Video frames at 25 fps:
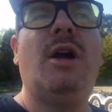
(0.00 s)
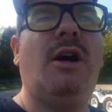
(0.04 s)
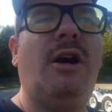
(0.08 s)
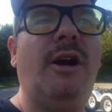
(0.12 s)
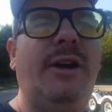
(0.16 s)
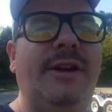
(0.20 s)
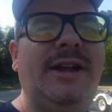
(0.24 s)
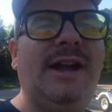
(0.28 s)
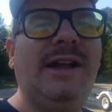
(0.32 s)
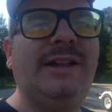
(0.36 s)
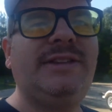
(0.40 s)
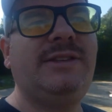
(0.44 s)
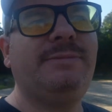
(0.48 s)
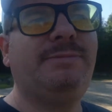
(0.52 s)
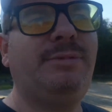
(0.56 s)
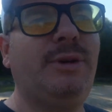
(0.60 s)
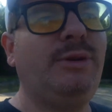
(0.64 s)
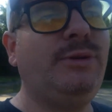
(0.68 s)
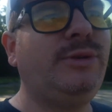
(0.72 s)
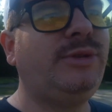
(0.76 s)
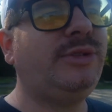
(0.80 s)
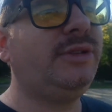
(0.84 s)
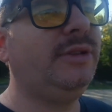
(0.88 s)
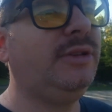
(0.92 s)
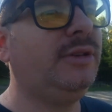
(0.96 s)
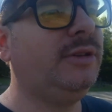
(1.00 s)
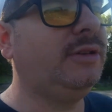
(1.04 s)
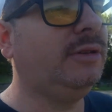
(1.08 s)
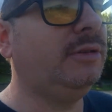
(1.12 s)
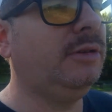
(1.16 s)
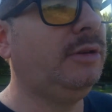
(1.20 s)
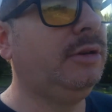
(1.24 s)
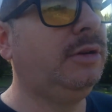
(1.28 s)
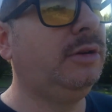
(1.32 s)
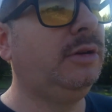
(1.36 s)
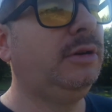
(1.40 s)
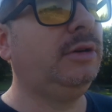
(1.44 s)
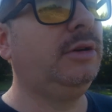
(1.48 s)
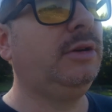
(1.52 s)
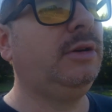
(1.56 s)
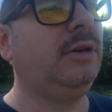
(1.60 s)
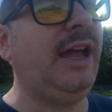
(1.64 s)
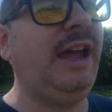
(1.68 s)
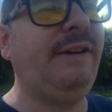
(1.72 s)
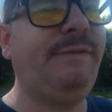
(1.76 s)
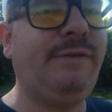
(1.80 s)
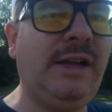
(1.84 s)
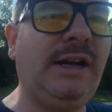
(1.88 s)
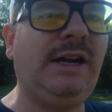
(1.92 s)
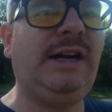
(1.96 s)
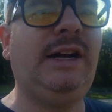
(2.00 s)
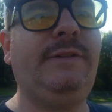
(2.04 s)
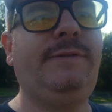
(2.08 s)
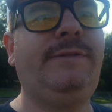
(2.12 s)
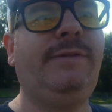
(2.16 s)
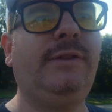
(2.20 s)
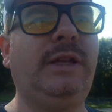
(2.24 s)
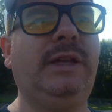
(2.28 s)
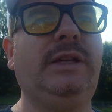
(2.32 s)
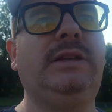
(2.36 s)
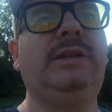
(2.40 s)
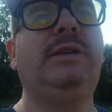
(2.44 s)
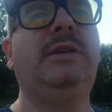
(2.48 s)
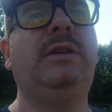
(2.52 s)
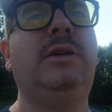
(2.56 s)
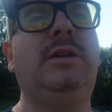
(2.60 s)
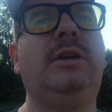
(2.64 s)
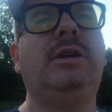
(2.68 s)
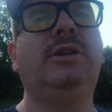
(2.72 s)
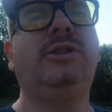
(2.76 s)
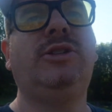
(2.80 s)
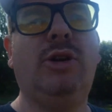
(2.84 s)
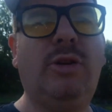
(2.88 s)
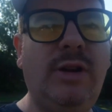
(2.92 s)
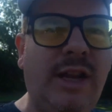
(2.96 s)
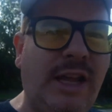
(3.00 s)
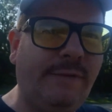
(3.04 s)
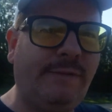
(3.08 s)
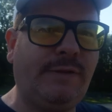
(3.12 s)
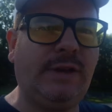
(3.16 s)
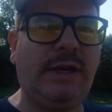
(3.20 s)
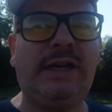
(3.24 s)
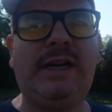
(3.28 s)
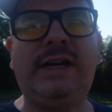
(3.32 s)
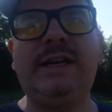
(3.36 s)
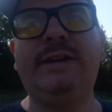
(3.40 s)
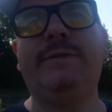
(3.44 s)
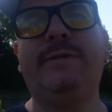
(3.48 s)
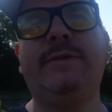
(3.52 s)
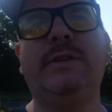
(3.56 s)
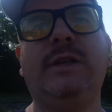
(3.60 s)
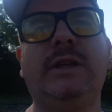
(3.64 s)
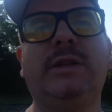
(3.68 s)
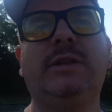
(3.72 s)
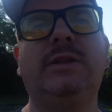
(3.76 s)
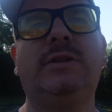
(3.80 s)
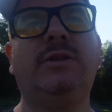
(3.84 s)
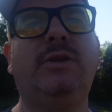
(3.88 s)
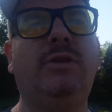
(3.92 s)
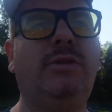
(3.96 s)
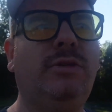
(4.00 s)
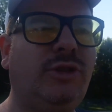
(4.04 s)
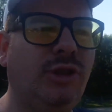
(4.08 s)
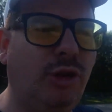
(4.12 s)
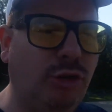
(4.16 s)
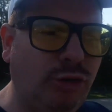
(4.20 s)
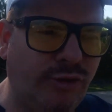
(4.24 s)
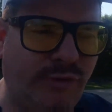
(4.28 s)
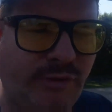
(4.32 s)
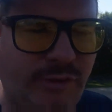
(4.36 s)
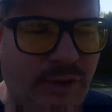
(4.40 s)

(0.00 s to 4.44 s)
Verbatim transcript: are not supposed to have conflict. Don't have conflict. Don't don't